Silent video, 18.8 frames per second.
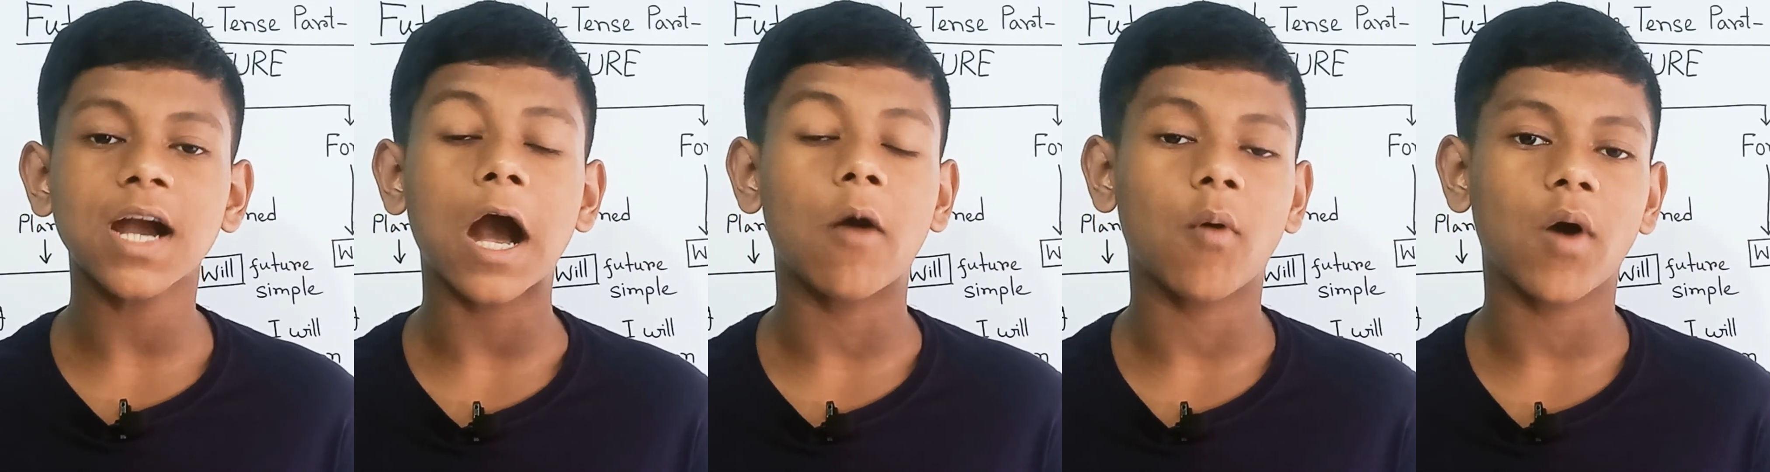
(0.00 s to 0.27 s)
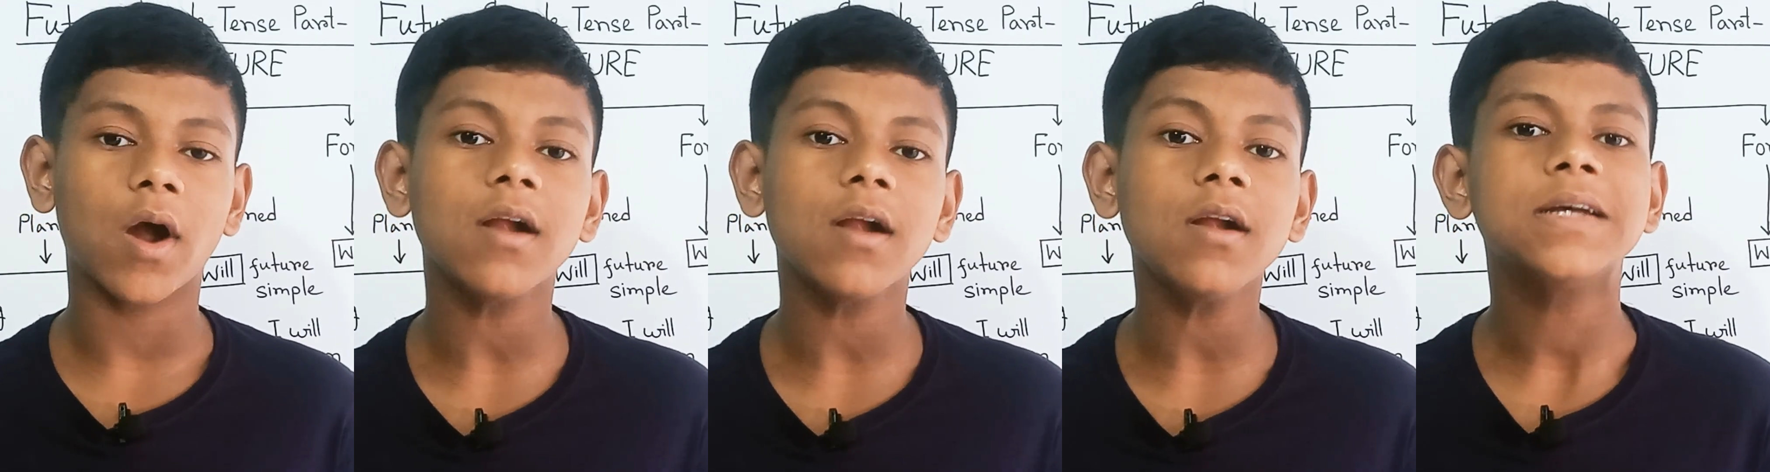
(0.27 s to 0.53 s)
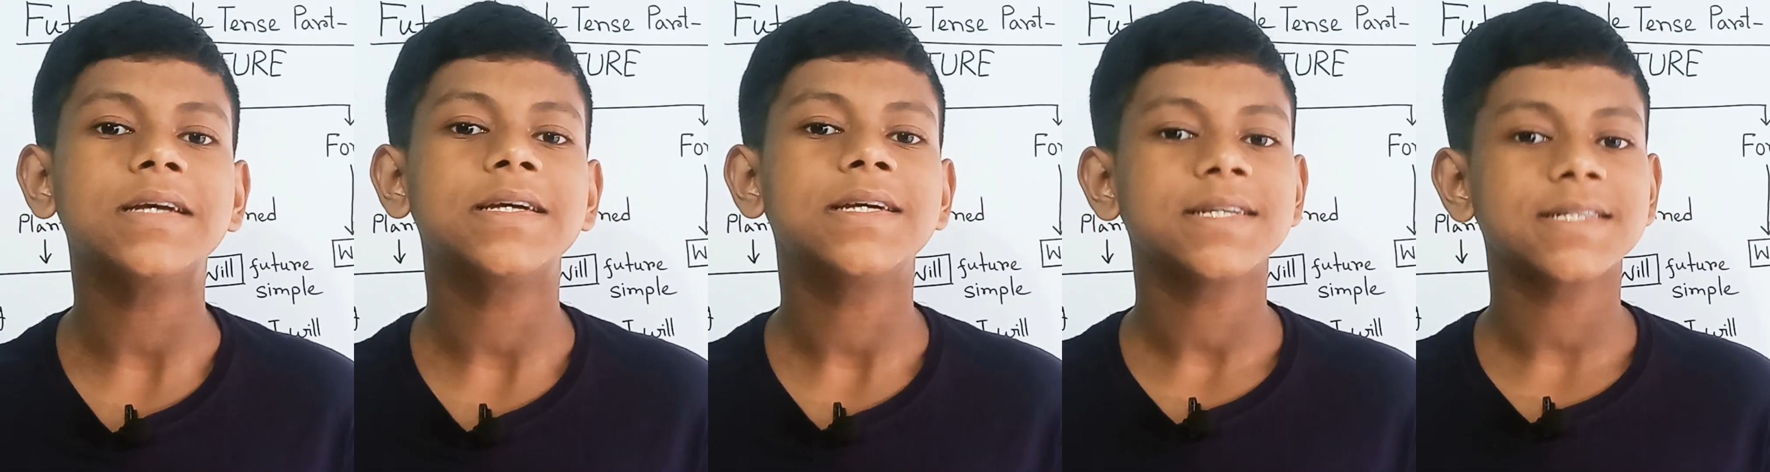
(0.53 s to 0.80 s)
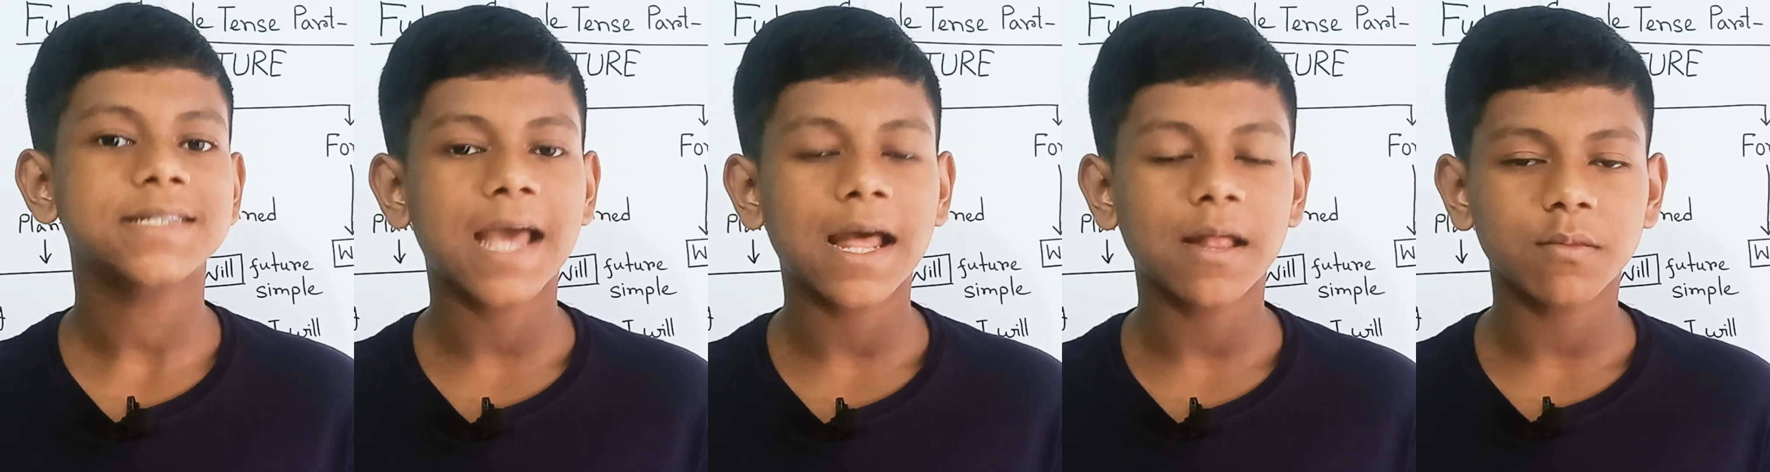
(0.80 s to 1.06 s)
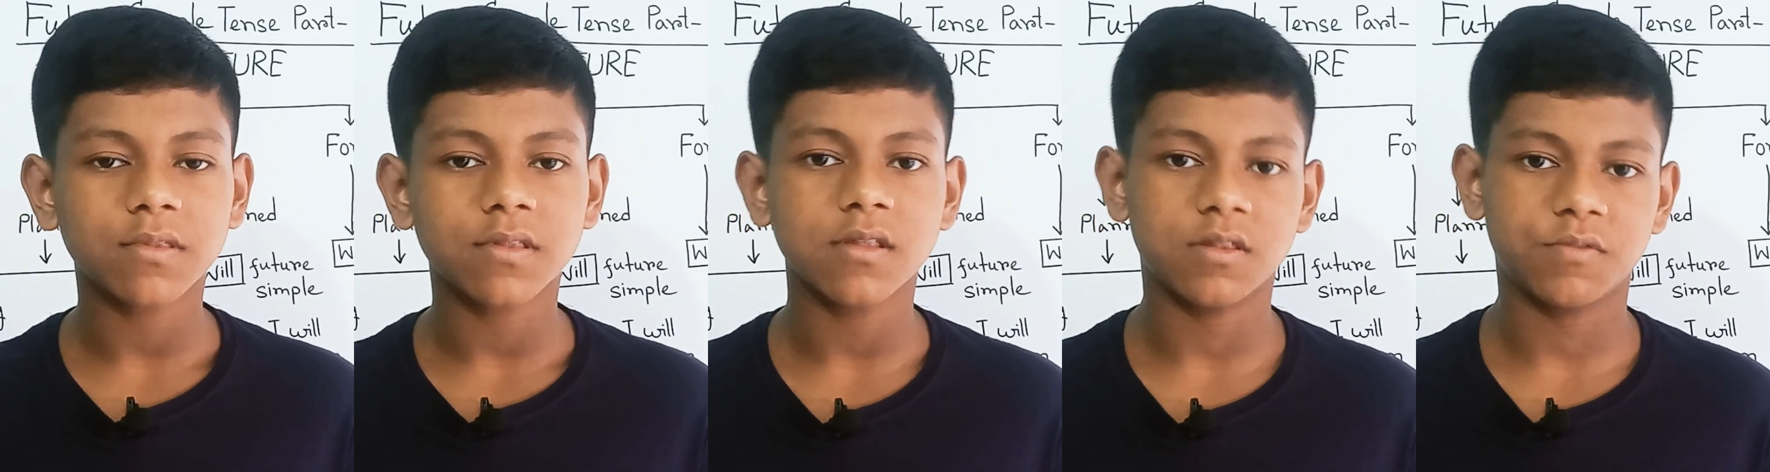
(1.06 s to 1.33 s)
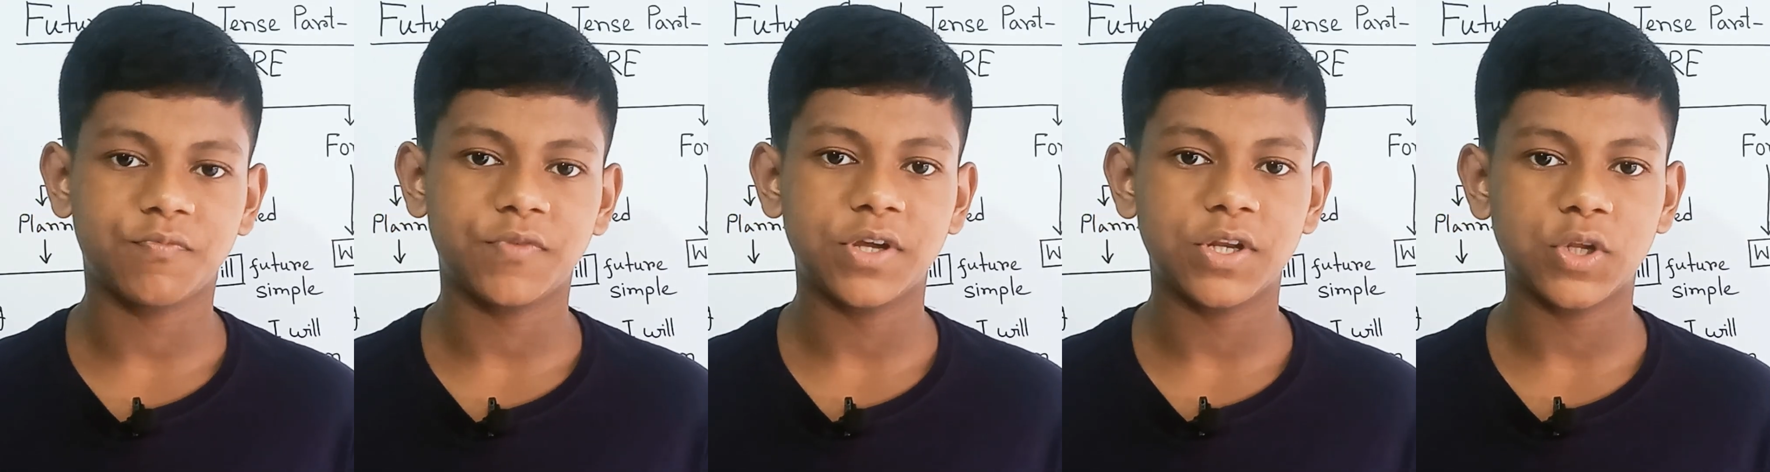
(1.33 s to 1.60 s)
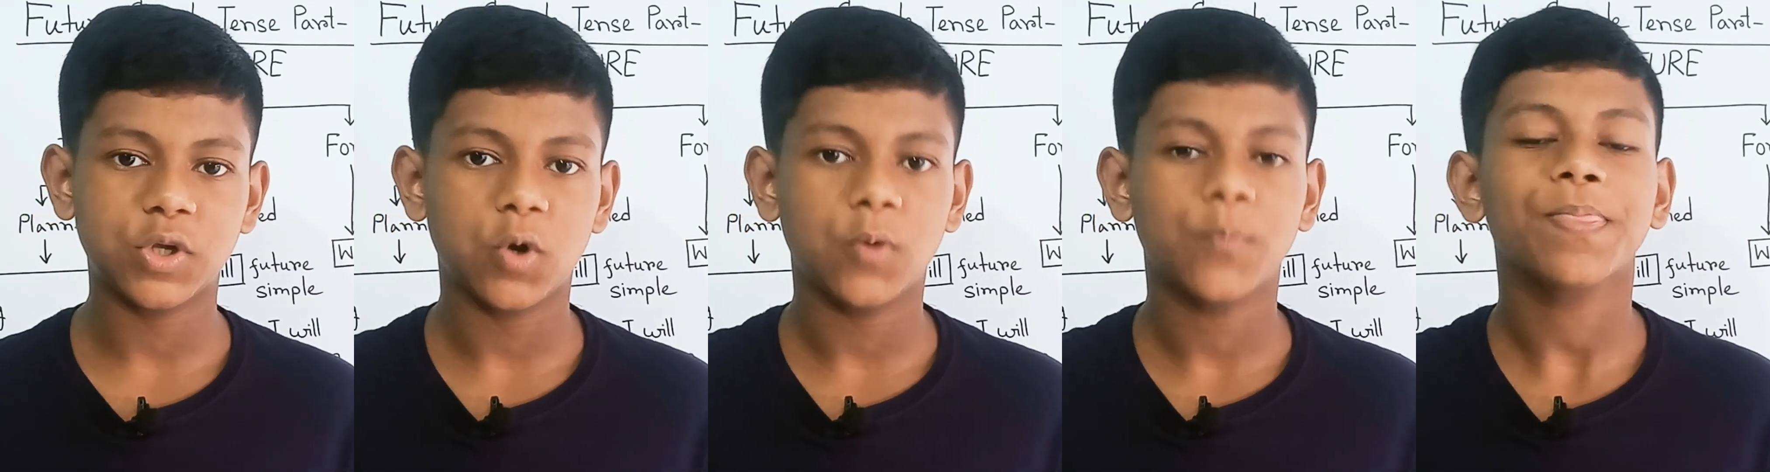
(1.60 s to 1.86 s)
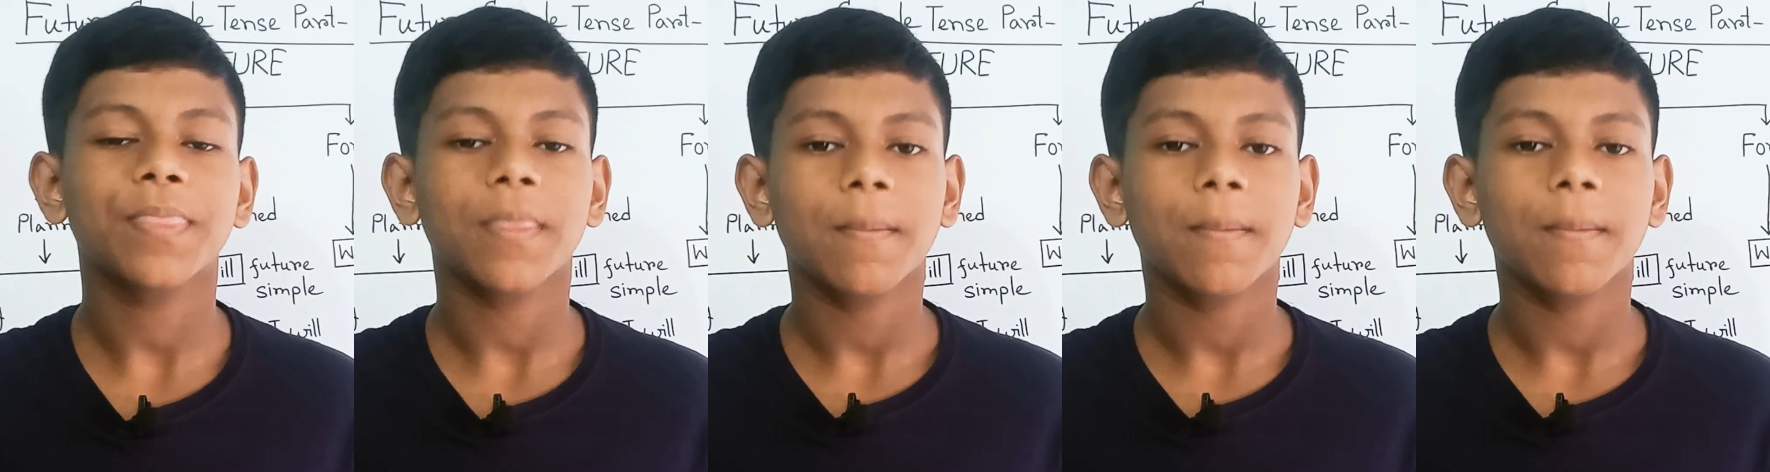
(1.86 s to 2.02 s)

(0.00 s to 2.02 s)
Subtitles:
our tenses video.